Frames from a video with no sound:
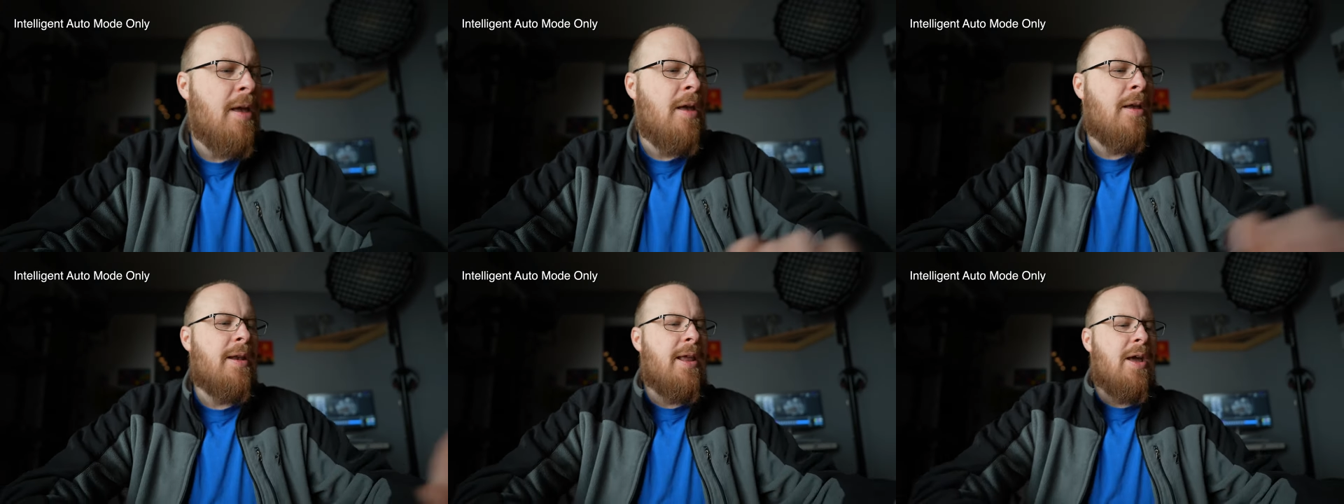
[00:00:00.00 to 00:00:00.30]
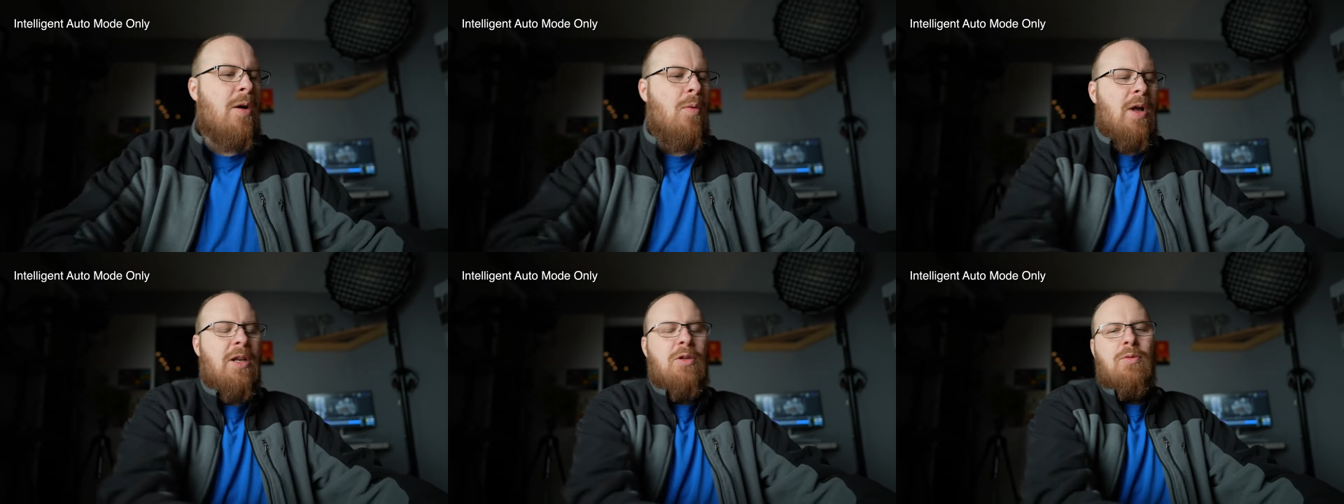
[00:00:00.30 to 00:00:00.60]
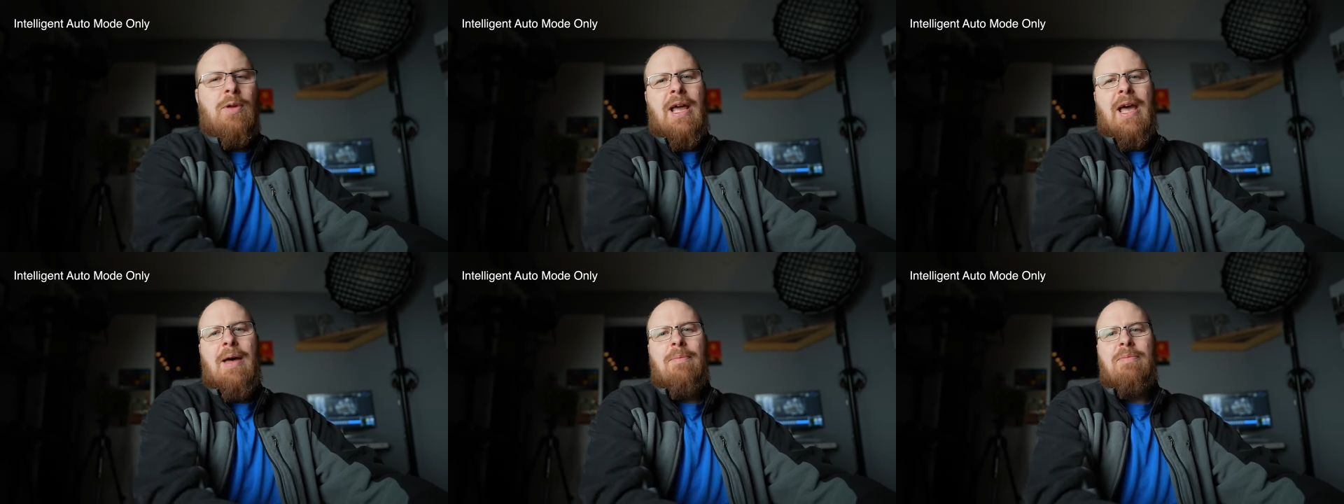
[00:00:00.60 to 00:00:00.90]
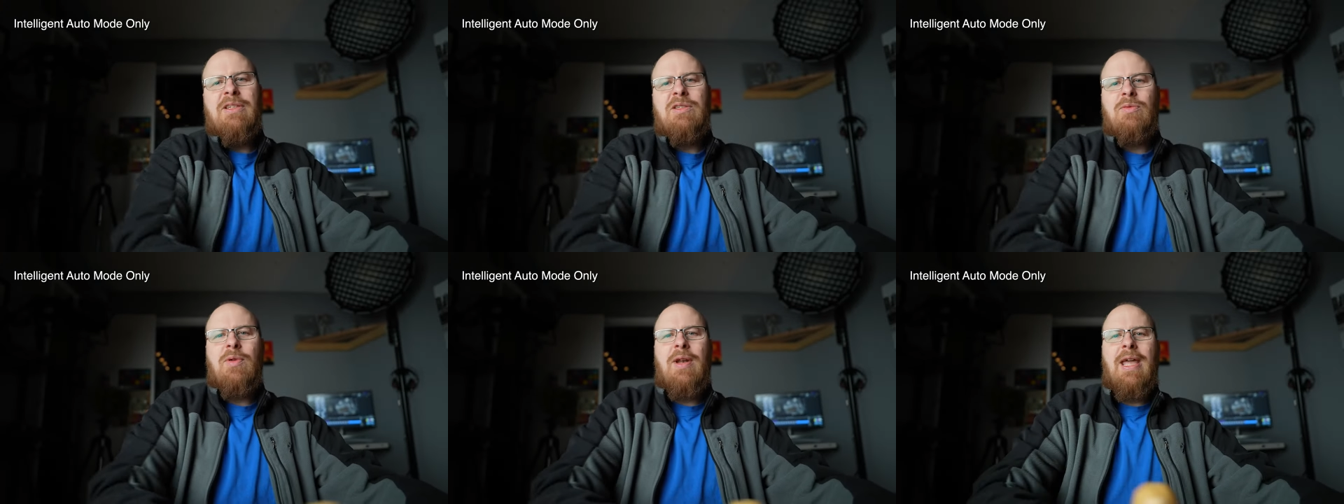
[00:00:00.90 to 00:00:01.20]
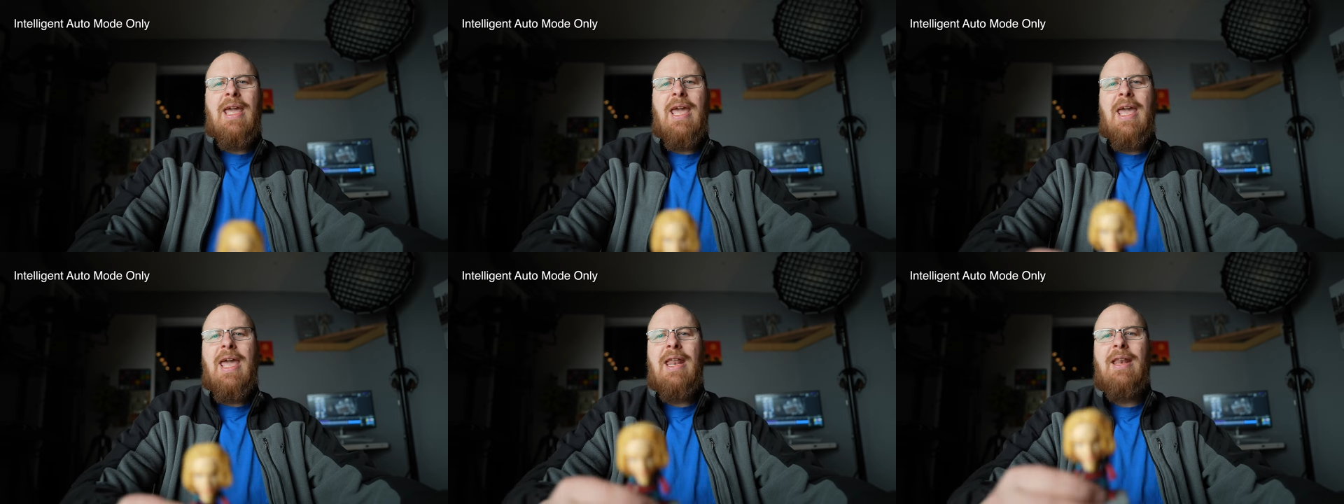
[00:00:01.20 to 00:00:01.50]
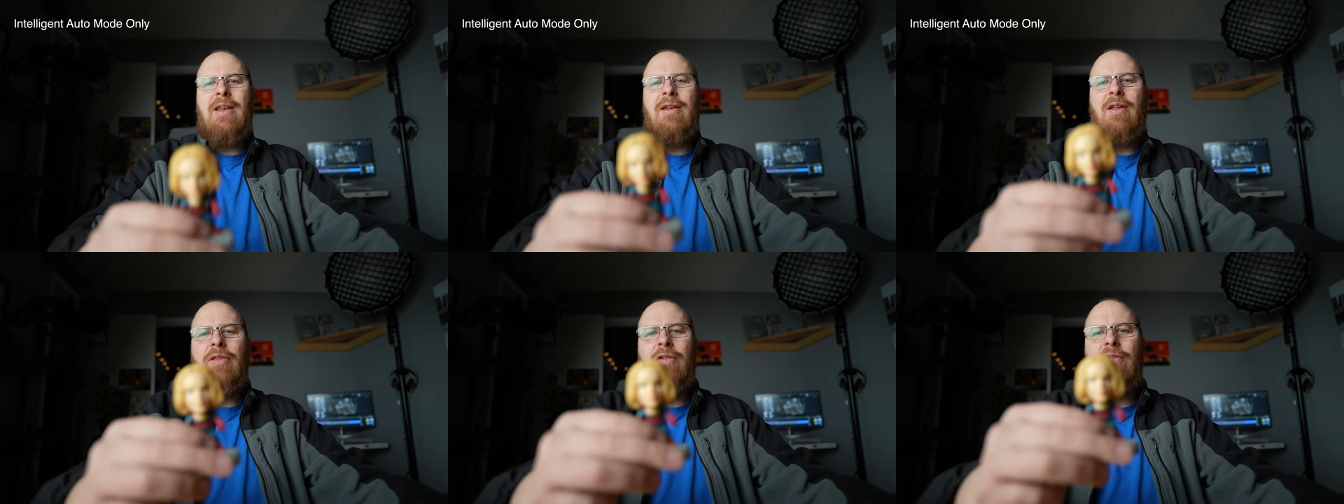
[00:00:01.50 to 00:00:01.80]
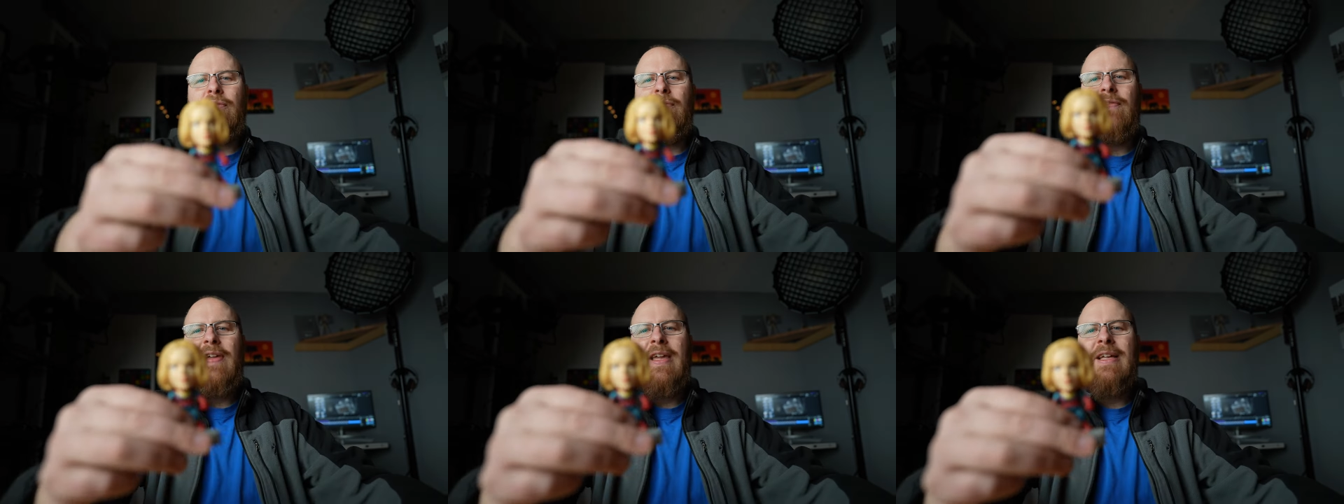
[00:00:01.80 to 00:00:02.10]
Now watch what happens when I add another
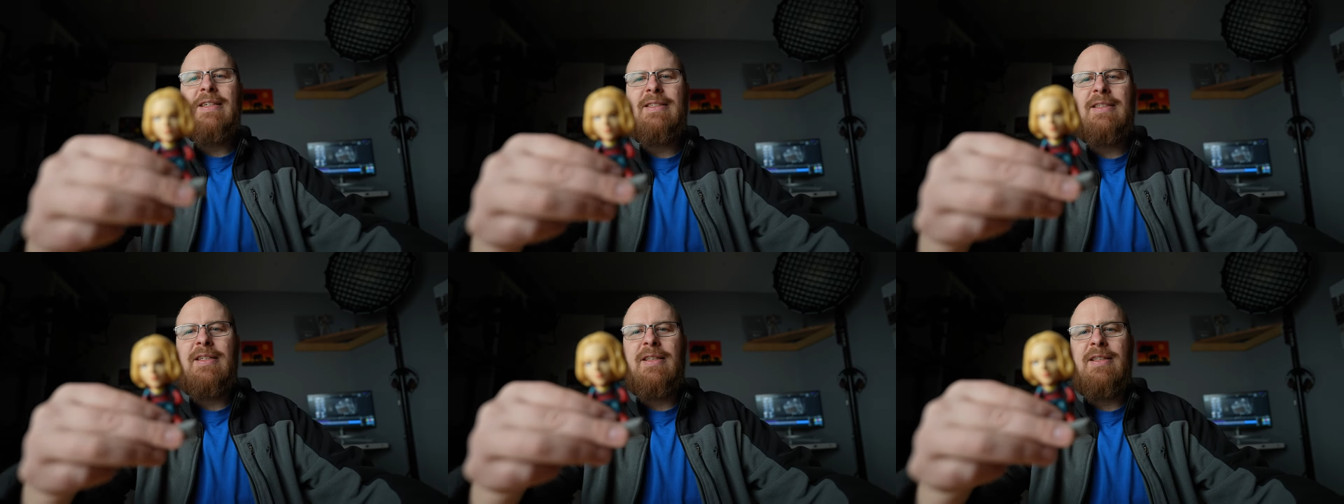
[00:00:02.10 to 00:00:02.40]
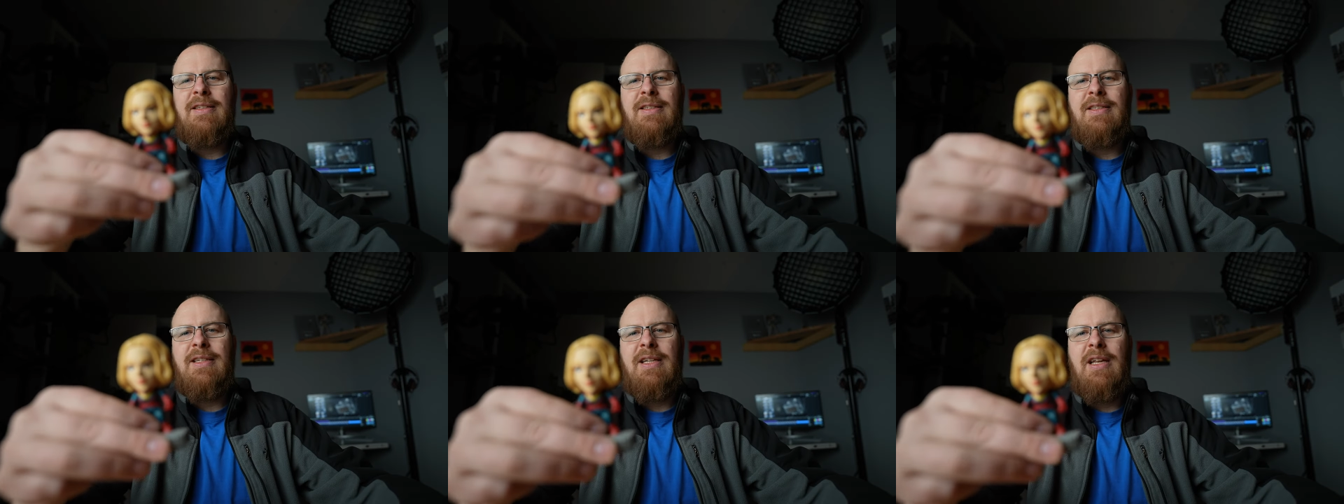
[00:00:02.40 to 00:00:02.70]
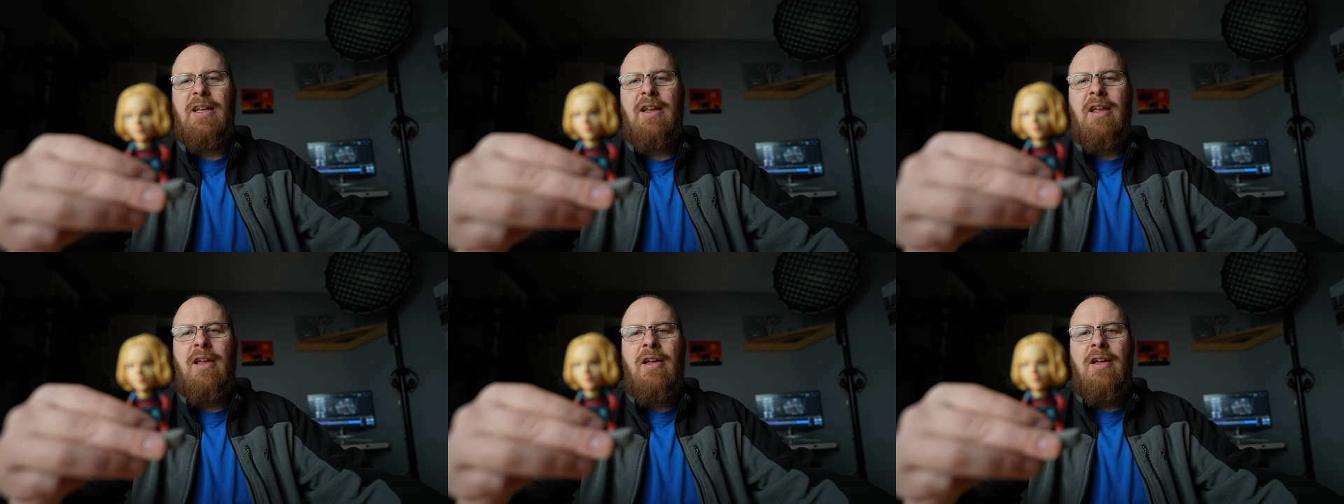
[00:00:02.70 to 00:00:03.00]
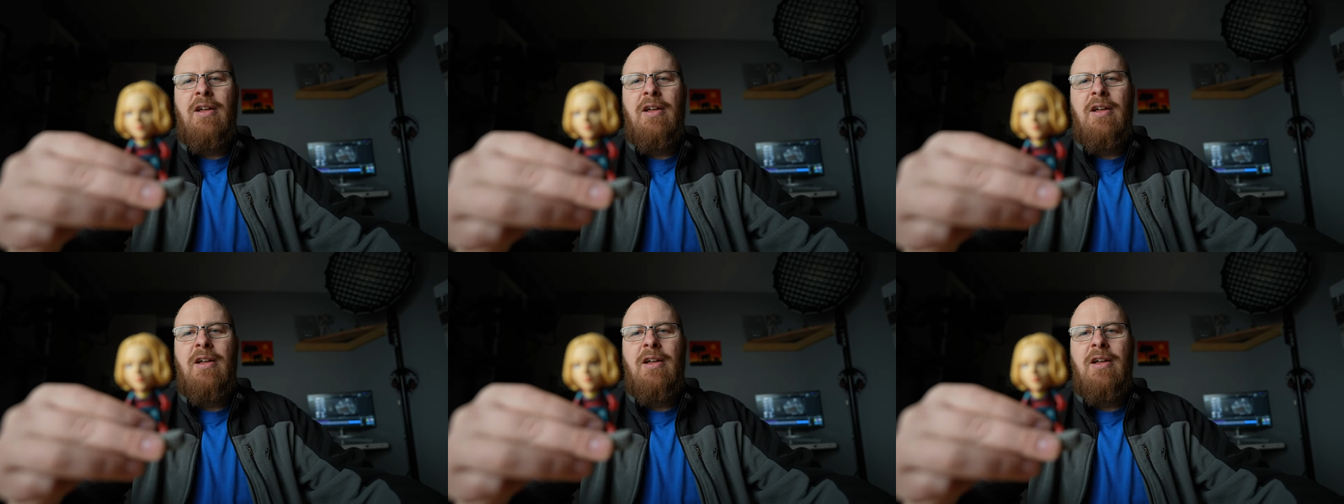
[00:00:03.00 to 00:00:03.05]
face to the scene.